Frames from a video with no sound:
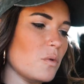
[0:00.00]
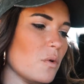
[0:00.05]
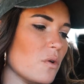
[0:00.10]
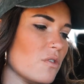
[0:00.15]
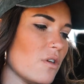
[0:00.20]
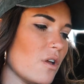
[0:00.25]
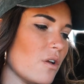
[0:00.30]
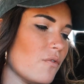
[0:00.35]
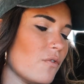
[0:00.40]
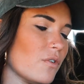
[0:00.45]
we were
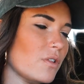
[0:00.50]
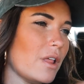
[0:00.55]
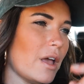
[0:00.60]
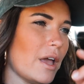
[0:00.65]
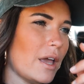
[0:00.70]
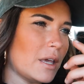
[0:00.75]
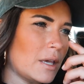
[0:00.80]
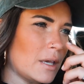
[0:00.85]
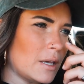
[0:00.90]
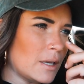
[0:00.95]
there for
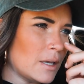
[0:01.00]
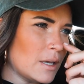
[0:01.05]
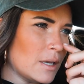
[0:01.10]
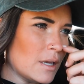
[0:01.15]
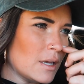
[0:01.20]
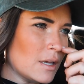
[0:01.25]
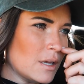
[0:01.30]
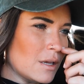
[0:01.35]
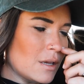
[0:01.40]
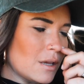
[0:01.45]
like,
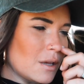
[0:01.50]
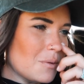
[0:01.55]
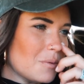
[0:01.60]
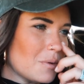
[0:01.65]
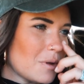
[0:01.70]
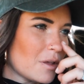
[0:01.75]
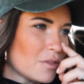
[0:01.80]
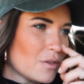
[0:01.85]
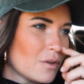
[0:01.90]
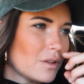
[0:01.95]

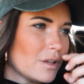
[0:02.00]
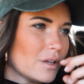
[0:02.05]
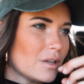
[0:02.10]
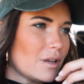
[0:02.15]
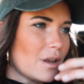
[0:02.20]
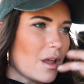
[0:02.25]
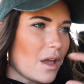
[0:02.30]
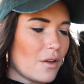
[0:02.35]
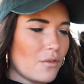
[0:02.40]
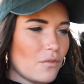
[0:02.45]
we got there at
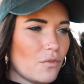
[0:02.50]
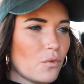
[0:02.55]
like